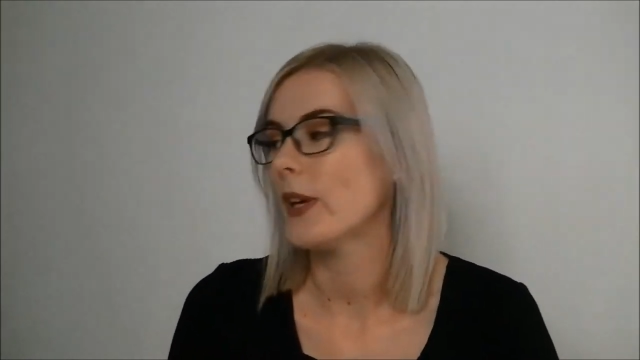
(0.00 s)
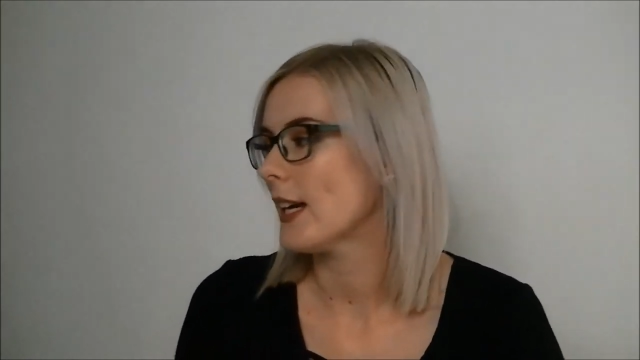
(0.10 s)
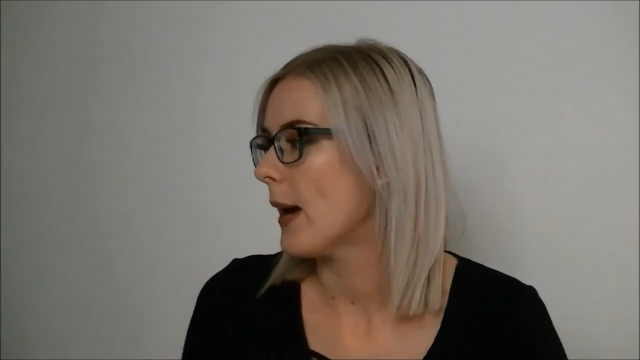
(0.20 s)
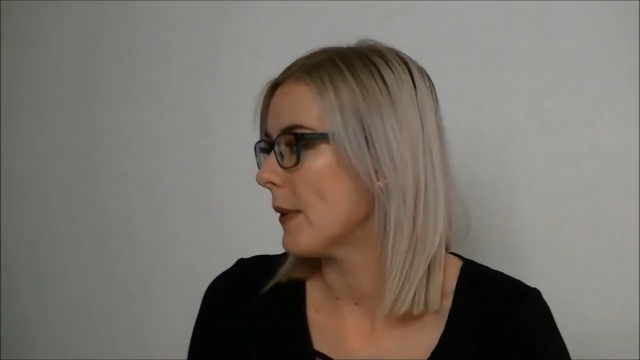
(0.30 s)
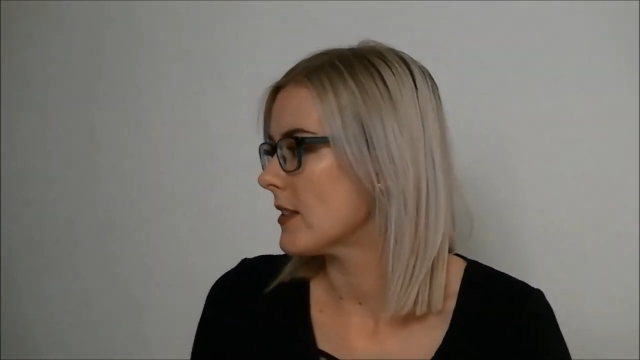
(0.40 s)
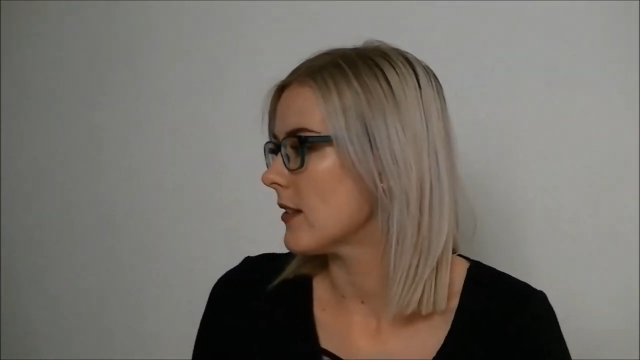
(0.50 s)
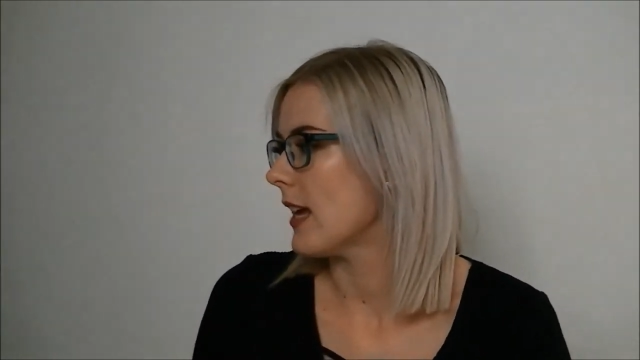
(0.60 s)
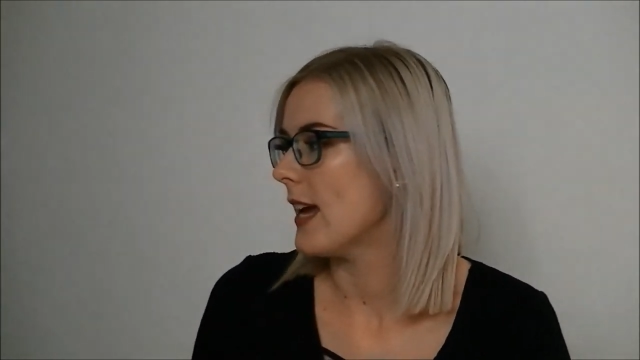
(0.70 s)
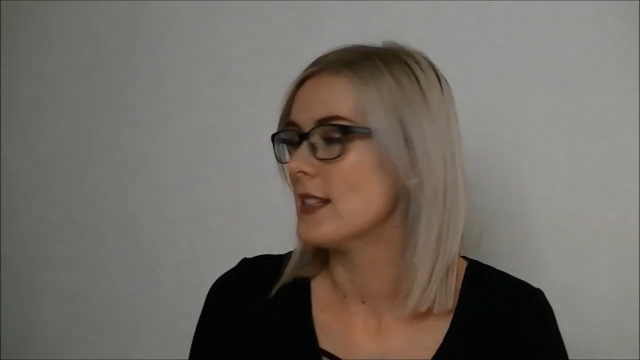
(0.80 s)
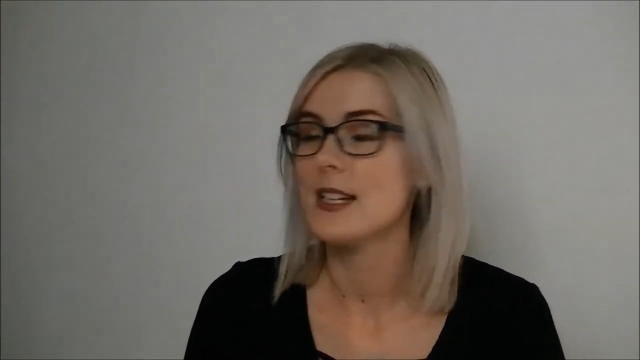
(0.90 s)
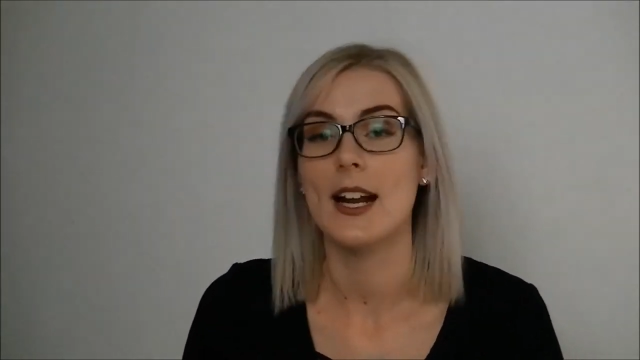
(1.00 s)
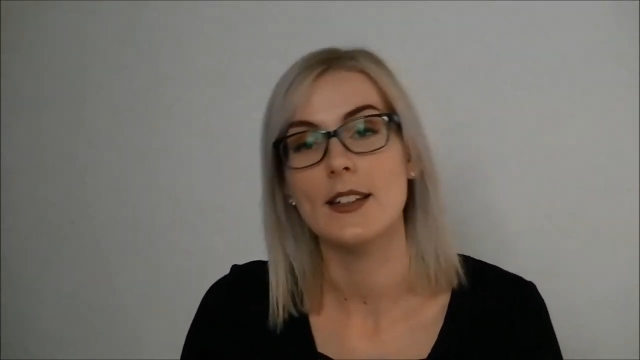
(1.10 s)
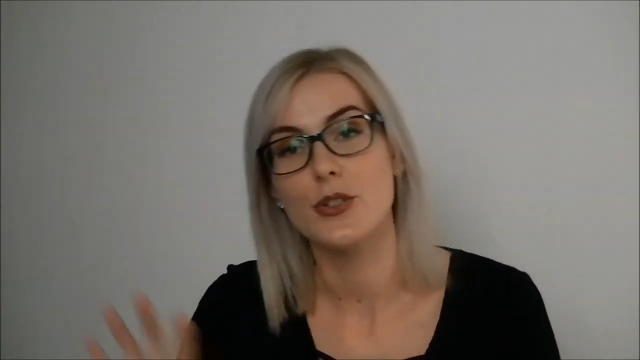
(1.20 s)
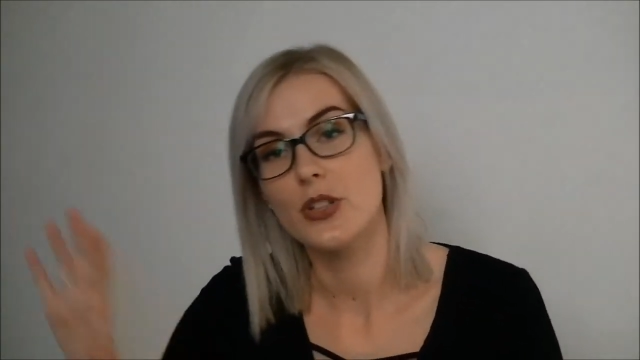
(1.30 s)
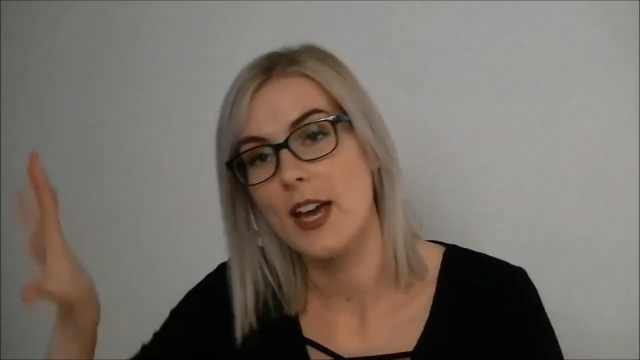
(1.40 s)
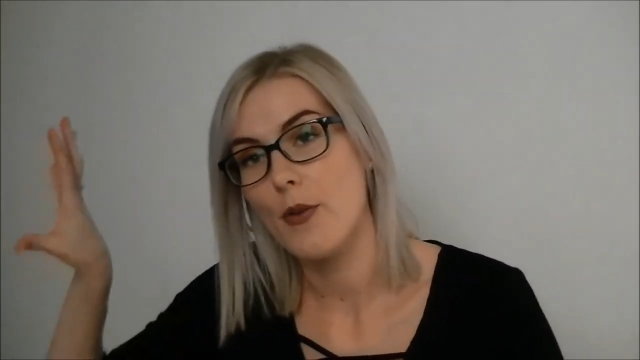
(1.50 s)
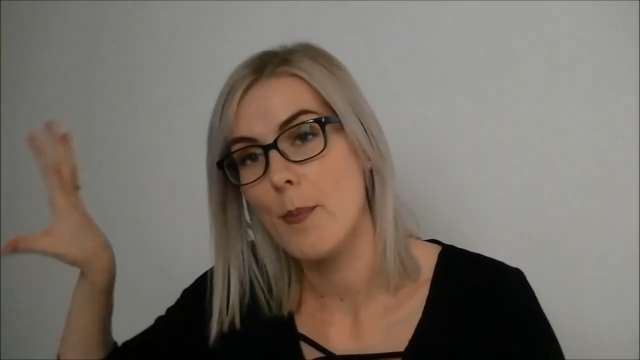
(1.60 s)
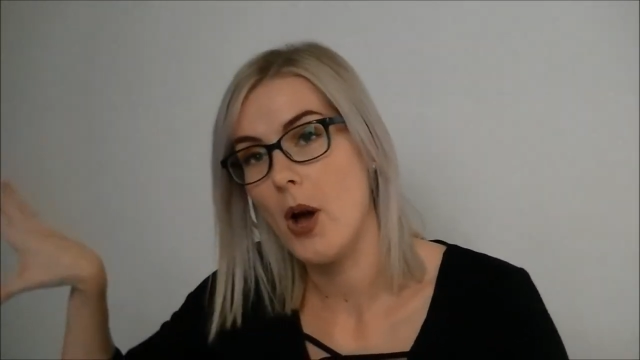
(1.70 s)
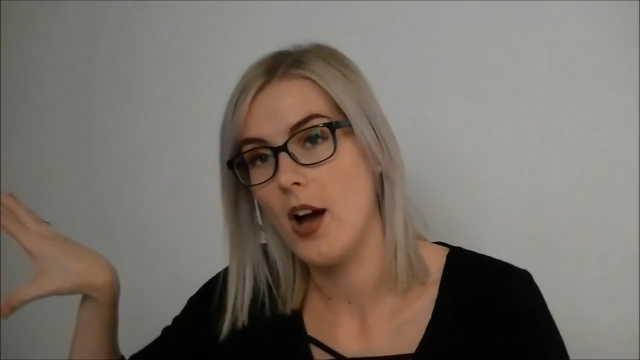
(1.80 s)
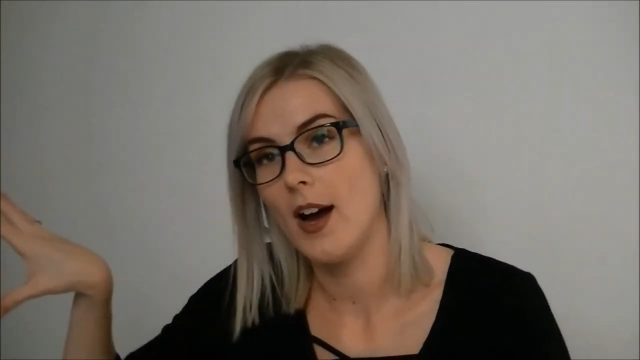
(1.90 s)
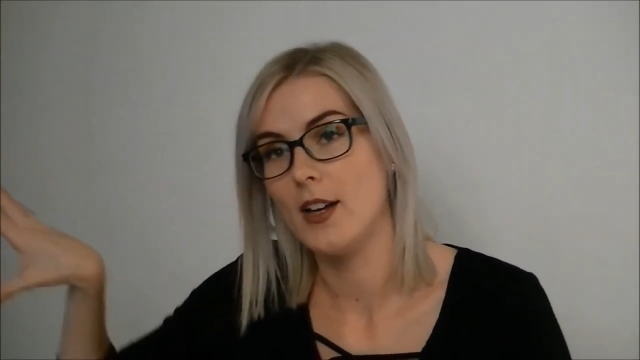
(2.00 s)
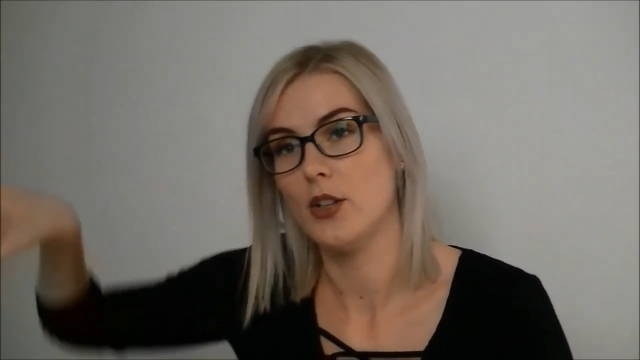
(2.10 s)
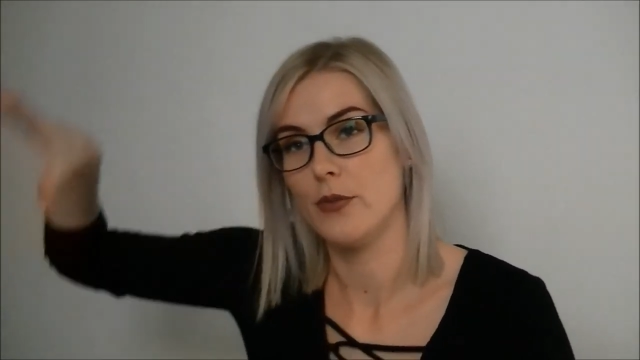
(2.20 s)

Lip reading: we are coming to the end and I literally have a pile